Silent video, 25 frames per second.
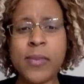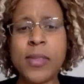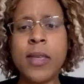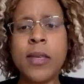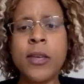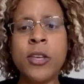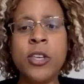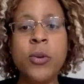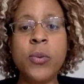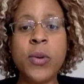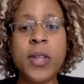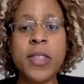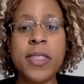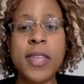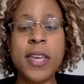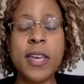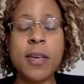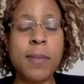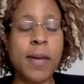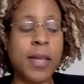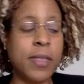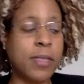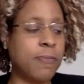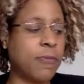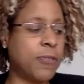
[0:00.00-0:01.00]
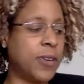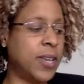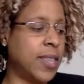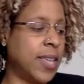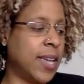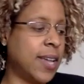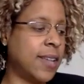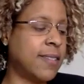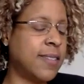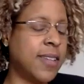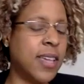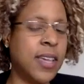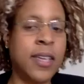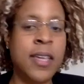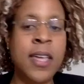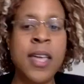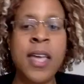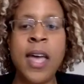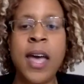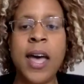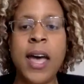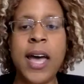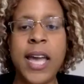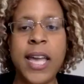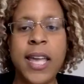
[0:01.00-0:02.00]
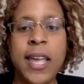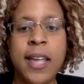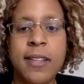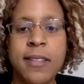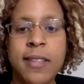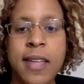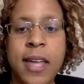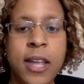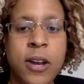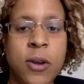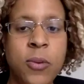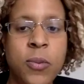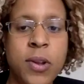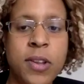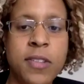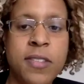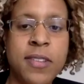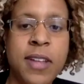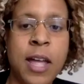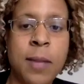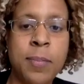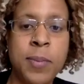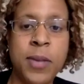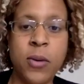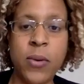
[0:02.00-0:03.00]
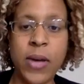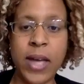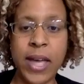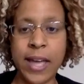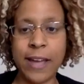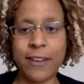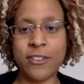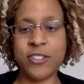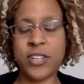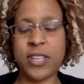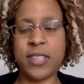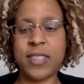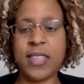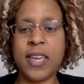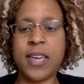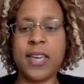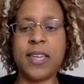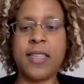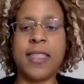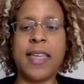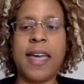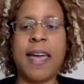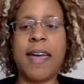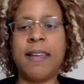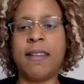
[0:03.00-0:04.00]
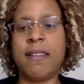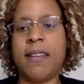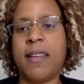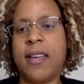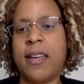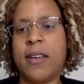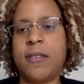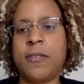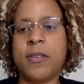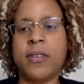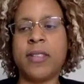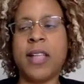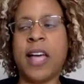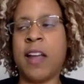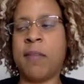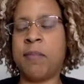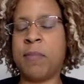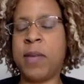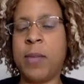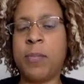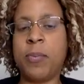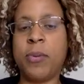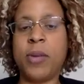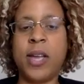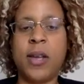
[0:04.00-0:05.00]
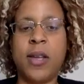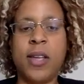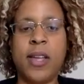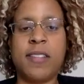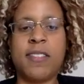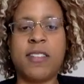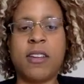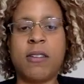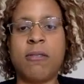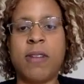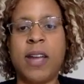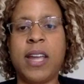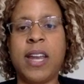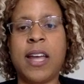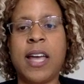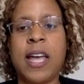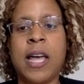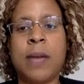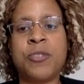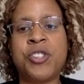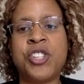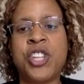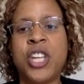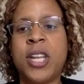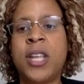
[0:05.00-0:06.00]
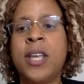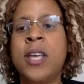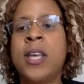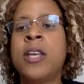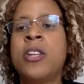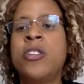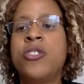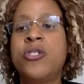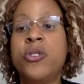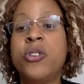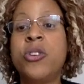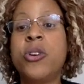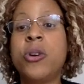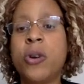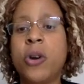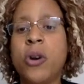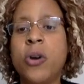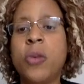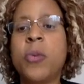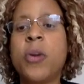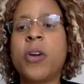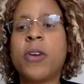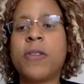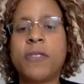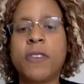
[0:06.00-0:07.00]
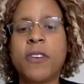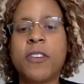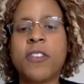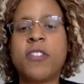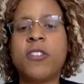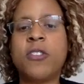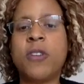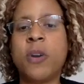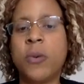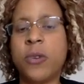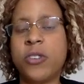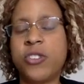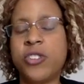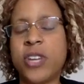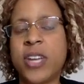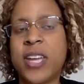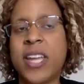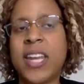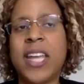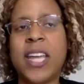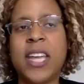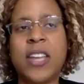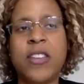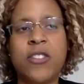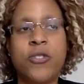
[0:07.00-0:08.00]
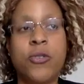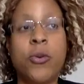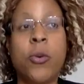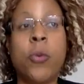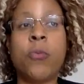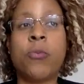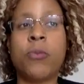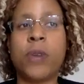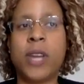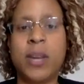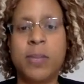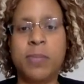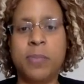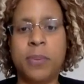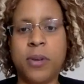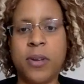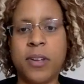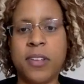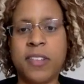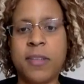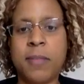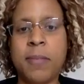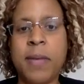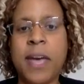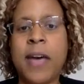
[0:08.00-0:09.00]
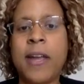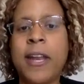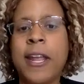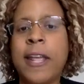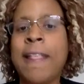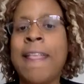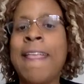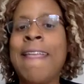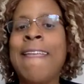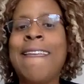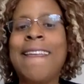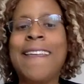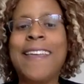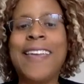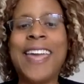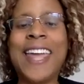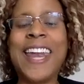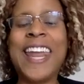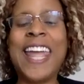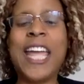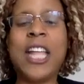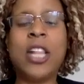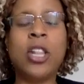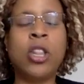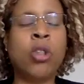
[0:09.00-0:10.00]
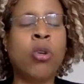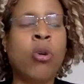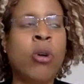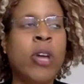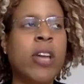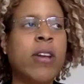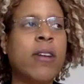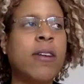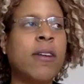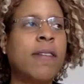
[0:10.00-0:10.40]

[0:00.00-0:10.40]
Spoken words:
You want to think about freelancing? I don't want to stop you. I actually think that for a lot of people, it's a great option. Do your homework first, know what you're getting into, read books about it, get a lawyer